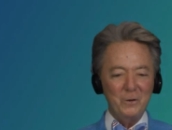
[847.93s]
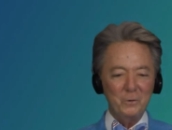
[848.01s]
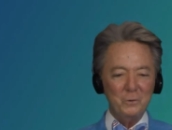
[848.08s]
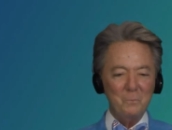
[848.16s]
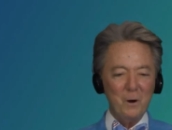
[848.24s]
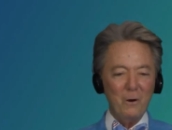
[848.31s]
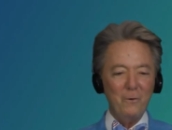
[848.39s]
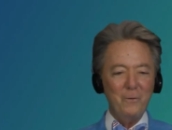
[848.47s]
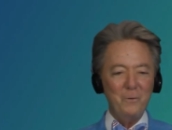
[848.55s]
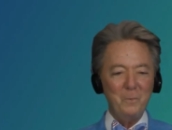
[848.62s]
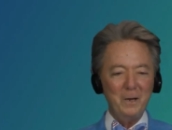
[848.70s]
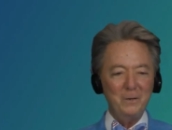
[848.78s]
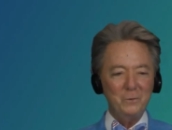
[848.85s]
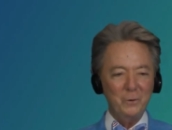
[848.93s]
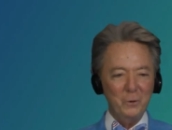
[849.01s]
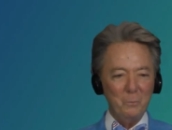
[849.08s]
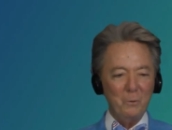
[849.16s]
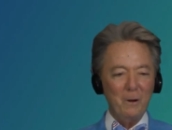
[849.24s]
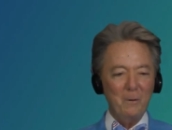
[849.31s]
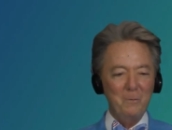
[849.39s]
you're smarter than me, so
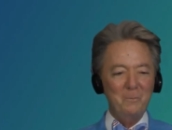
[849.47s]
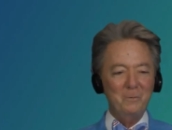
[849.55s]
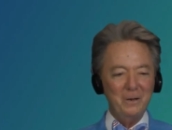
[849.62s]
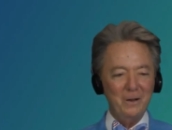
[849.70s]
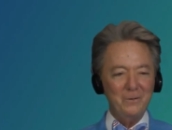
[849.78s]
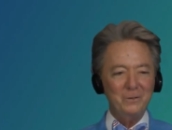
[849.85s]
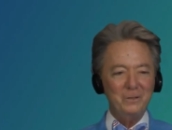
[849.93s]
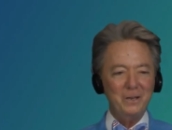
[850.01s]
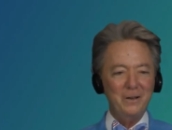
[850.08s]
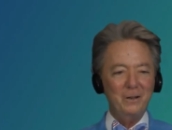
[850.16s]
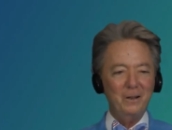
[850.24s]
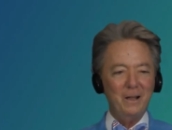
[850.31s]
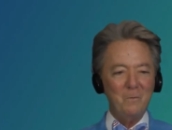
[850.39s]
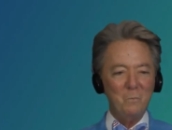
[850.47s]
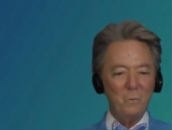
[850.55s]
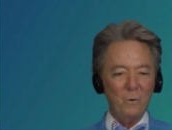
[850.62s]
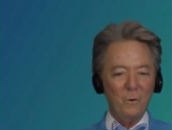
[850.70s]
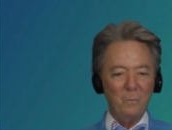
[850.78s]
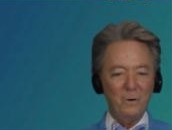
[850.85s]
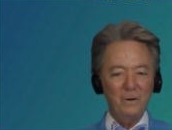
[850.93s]
you probably understand a lot
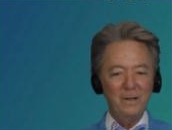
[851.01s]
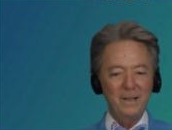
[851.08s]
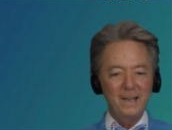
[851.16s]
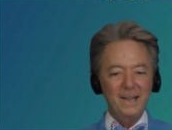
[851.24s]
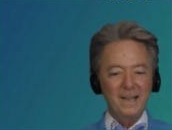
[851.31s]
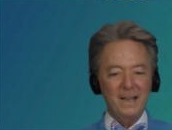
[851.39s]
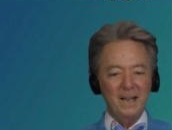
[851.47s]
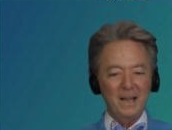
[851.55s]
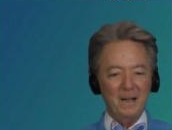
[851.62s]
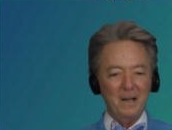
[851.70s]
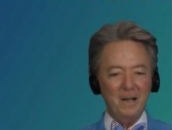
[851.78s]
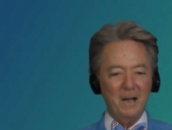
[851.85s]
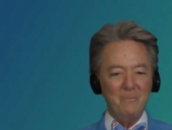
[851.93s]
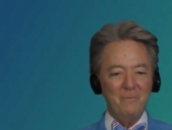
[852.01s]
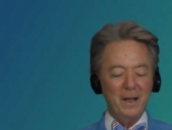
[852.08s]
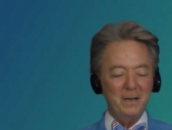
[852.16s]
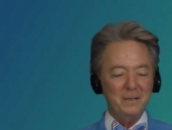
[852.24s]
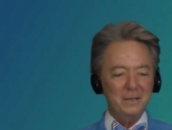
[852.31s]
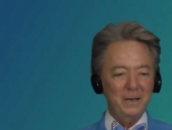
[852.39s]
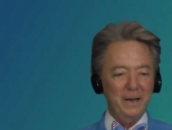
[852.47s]
more. But I'm
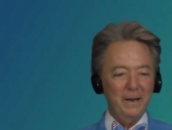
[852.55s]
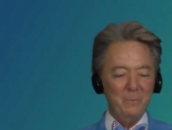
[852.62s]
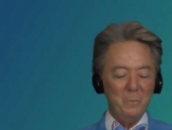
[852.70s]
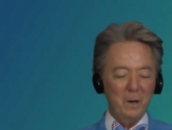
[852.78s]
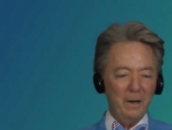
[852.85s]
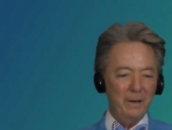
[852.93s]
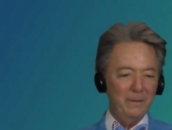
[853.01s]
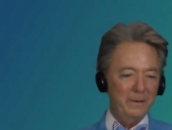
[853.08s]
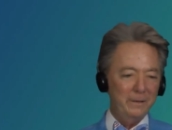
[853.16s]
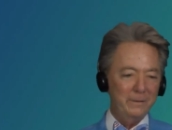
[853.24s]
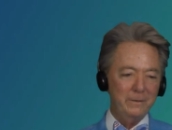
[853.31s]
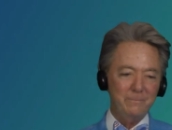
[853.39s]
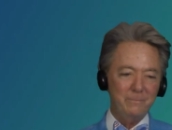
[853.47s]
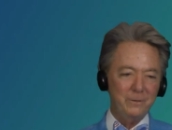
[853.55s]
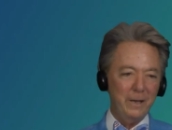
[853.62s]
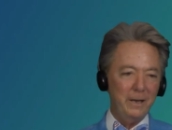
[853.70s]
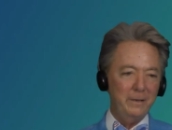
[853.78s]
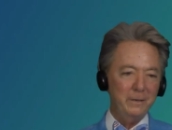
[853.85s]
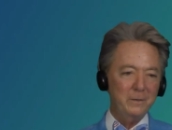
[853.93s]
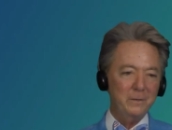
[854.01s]
fascinated by these
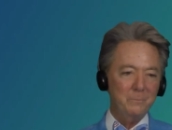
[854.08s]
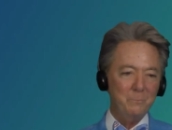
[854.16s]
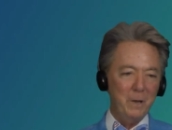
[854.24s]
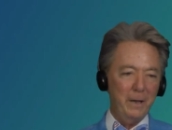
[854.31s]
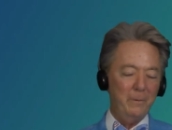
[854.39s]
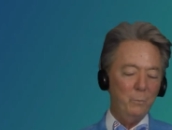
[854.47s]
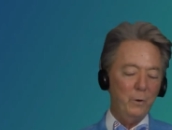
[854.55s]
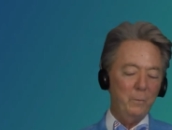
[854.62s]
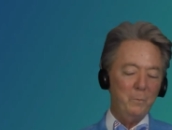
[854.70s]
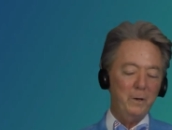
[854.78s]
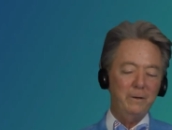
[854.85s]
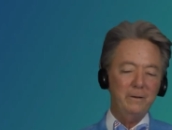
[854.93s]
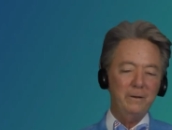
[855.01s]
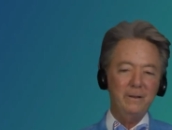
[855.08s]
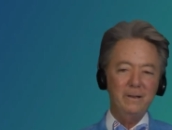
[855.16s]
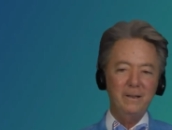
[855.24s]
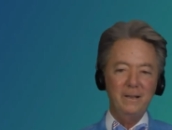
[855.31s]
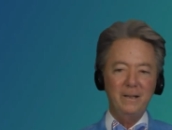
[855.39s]
scientists, men and women.